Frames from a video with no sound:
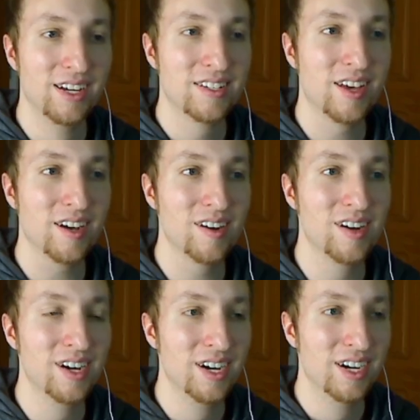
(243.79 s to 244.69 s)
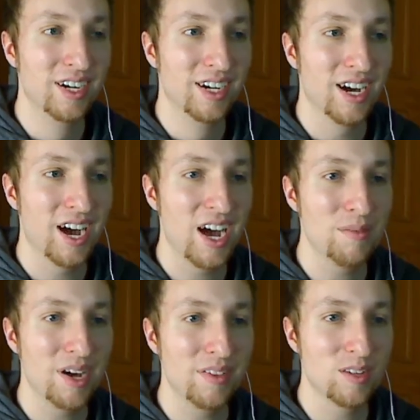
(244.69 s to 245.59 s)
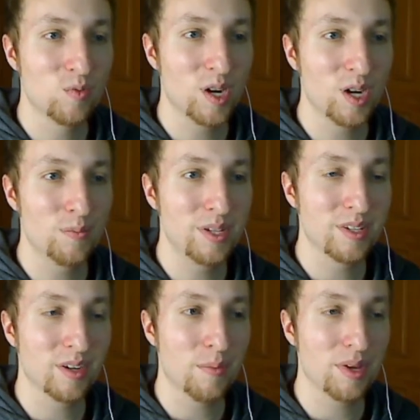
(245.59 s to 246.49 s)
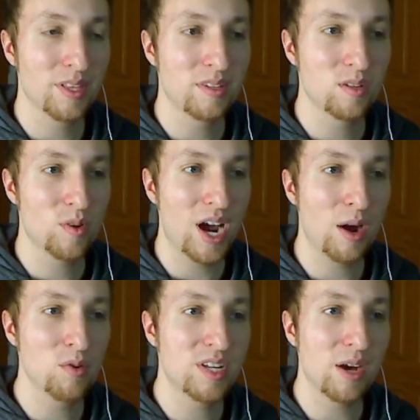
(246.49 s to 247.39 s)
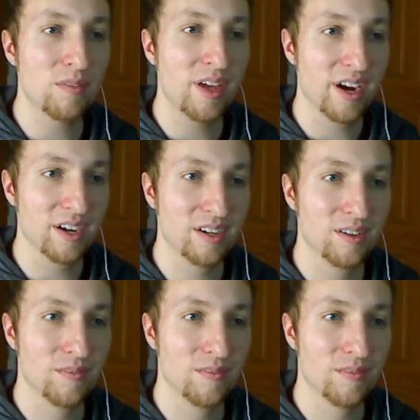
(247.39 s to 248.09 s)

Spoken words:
so I'm on this weird piece of grid, but this is where I was down there.